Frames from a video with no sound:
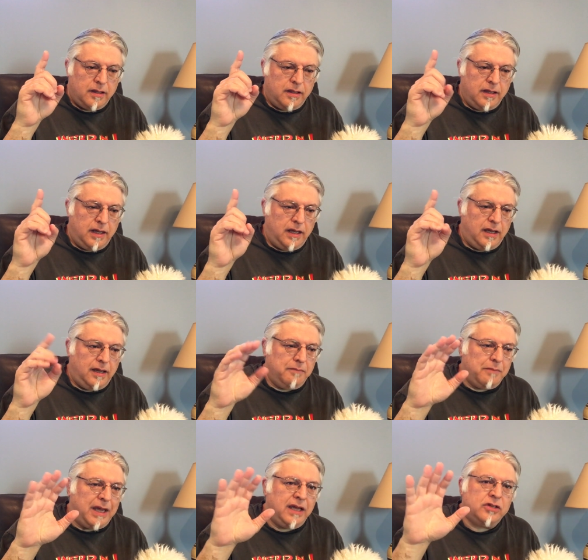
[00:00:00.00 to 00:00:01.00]
the
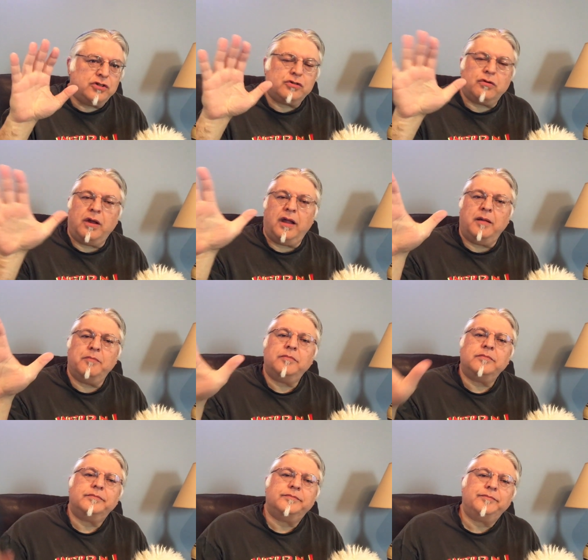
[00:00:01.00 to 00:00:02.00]

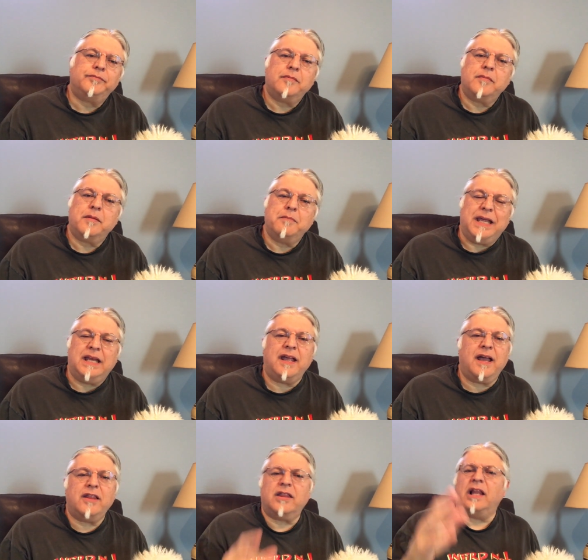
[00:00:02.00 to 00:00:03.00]
mainstream
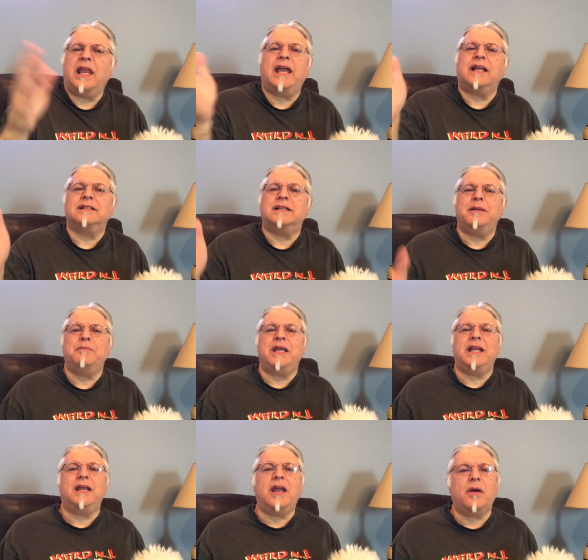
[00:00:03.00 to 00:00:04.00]
media, the legacy
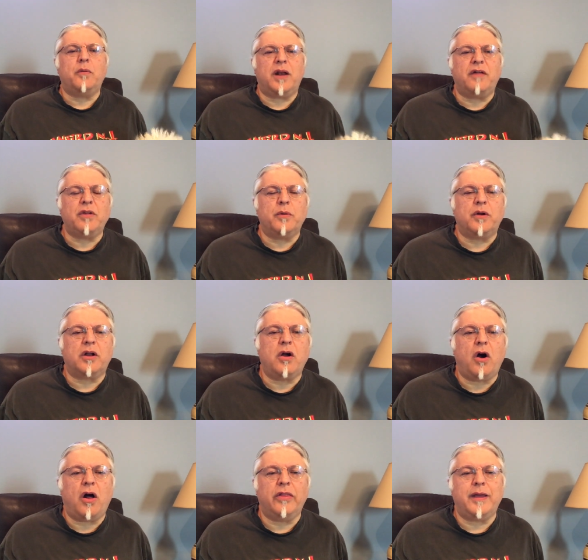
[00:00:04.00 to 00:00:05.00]
media, whatever you want to
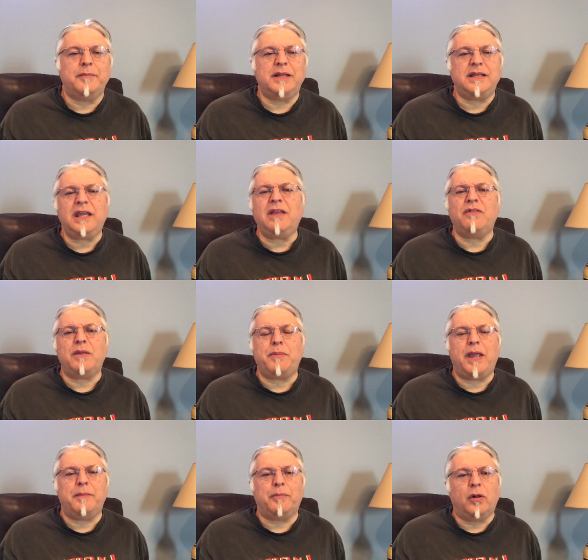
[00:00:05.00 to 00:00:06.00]
call them, the TV
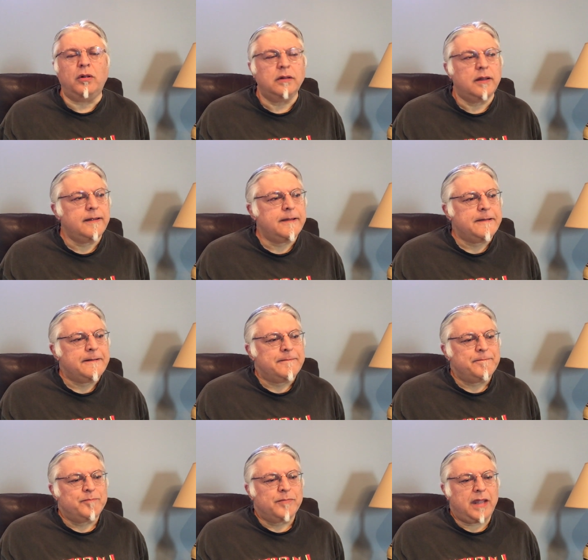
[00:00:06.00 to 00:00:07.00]
people,
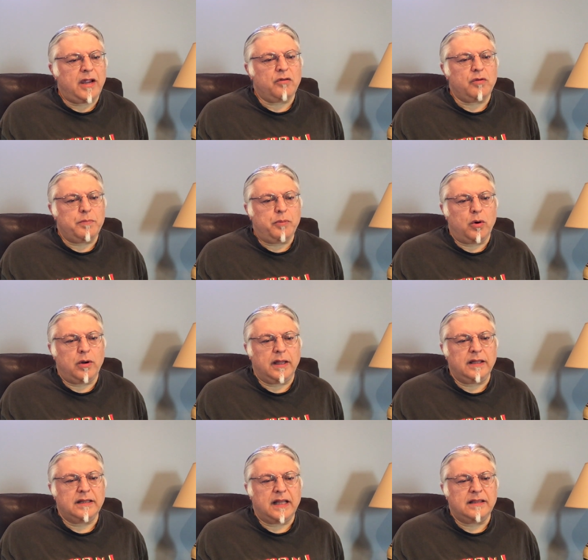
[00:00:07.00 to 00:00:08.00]
they're
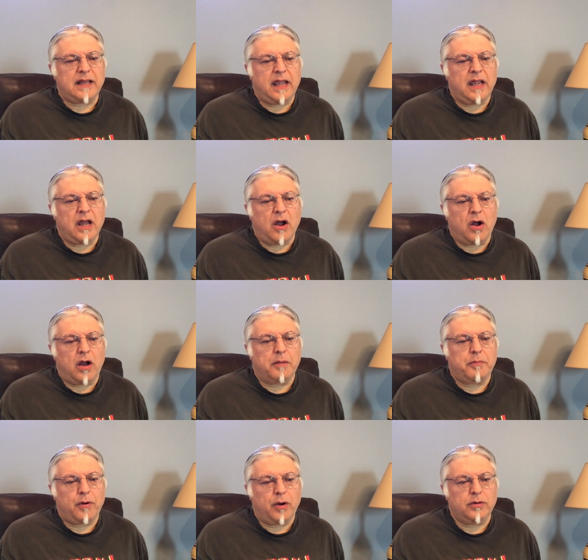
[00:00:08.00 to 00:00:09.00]
reporting that they are
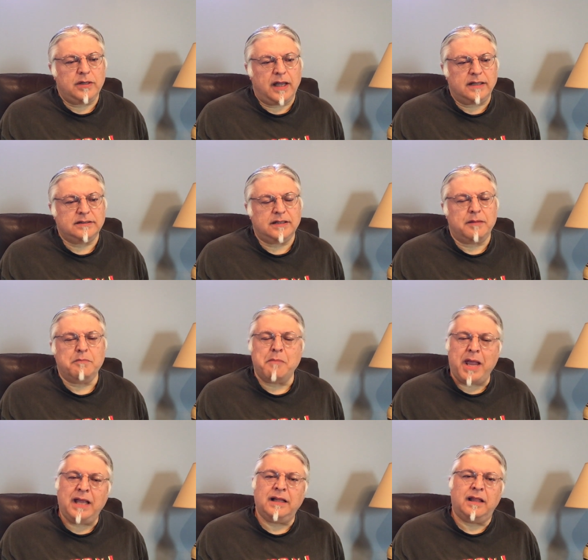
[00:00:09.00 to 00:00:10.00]
protesting
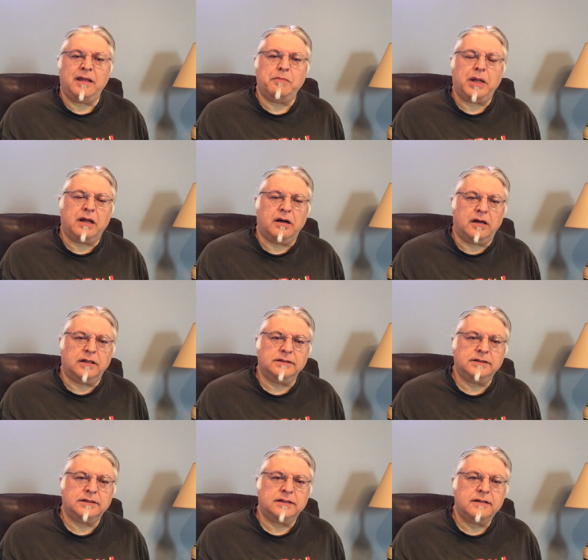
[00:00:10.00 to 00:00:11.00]
mainly
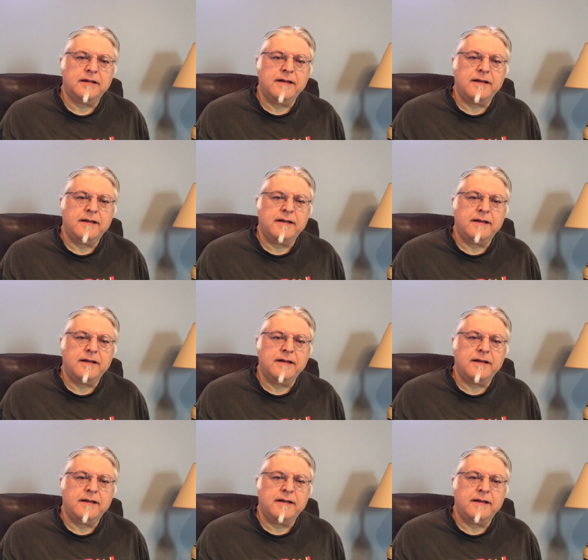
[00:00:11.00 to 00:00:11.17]
because